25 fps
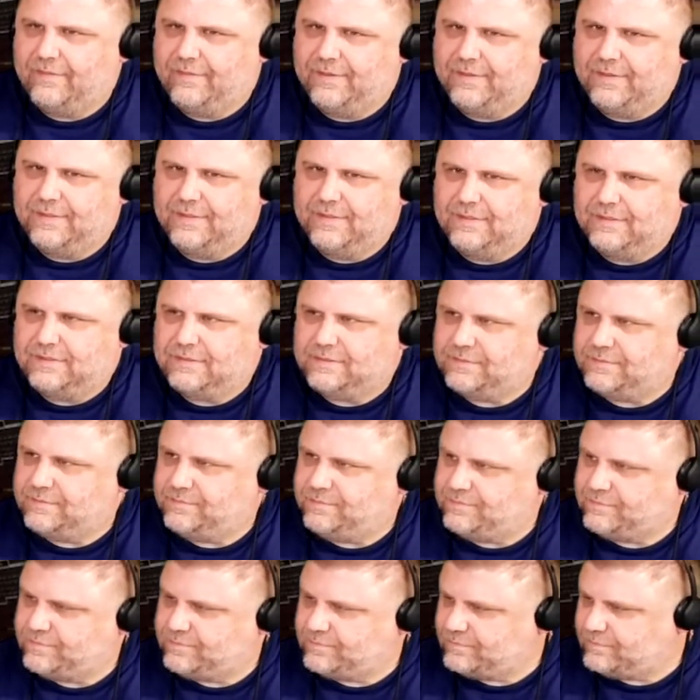
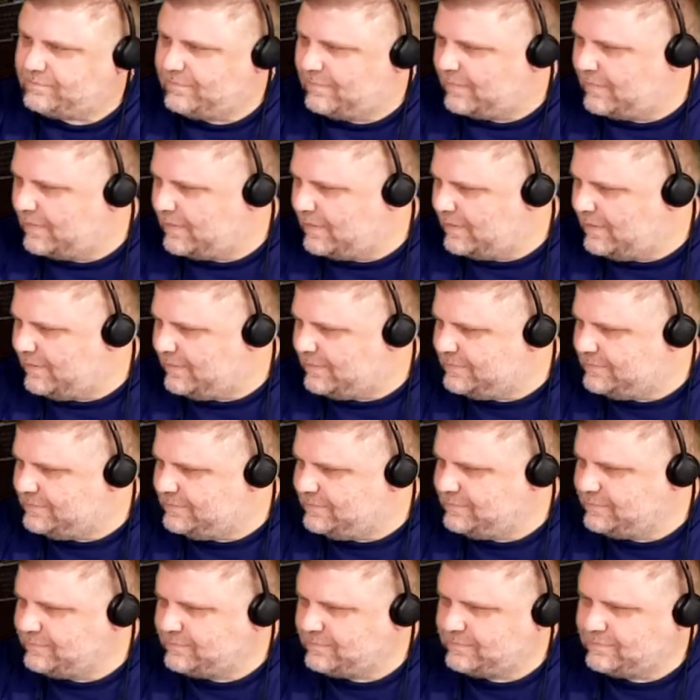
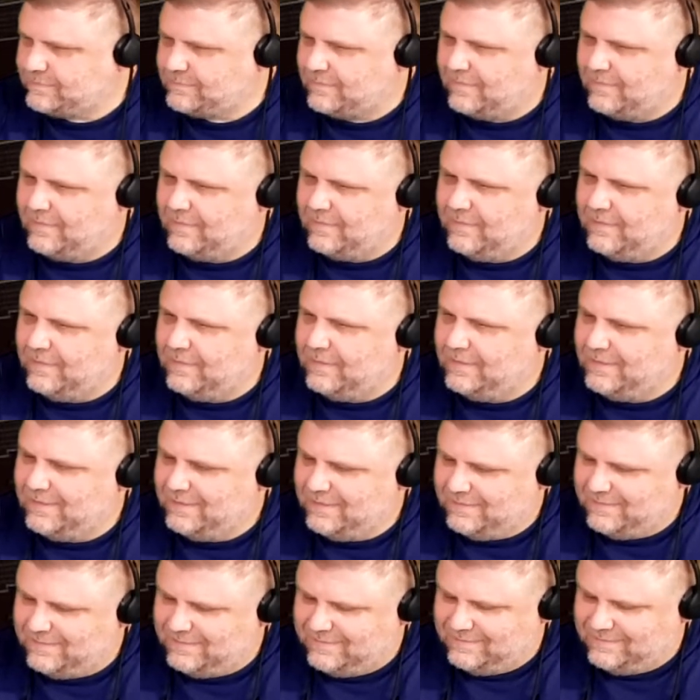[no speech]